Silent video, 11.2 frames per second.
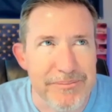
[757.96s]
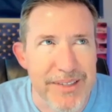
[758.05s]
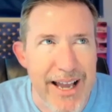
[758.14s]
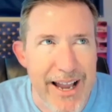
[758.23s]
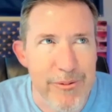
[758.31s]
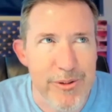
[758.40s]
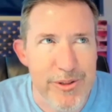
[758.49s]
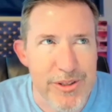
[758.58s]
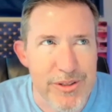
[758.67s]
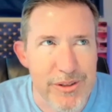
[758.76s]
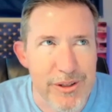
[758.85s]
I
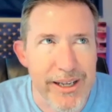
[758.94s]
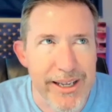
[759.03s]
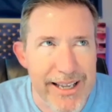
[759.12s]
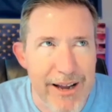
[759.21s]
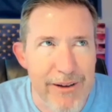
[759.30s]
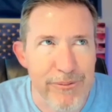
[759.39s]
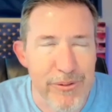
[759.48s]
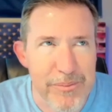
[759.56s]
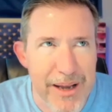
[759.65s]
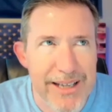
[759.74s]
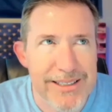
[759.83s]
was looking out for
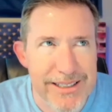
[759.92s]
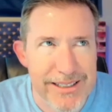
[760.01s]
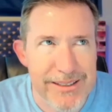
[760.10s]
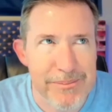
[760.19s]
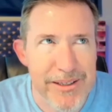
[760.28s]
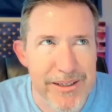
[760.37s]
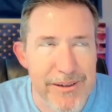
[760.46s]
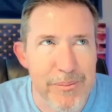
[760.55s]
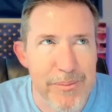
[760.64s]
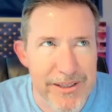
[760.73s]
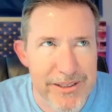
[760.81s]
my team and
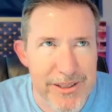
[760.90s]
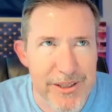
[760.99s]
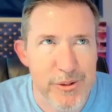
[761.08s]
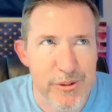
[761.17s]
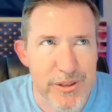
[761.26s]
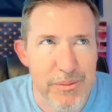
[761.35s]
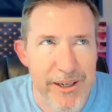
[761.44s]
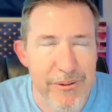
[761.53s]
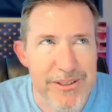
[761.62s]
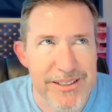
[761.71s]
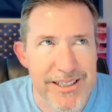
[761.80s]
their best interest, but I
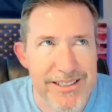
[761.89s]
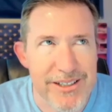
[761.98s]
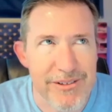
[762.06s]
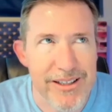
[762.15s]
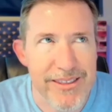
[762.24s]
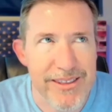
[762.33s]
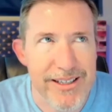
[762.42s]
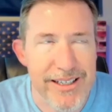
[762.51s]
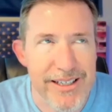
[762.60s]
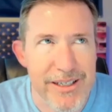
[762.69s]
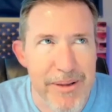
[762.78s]
wasn't necessarily
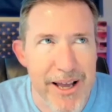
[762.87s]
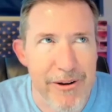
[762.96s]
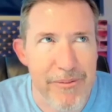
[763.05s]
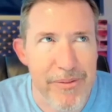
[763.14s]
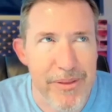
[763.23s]
thinking about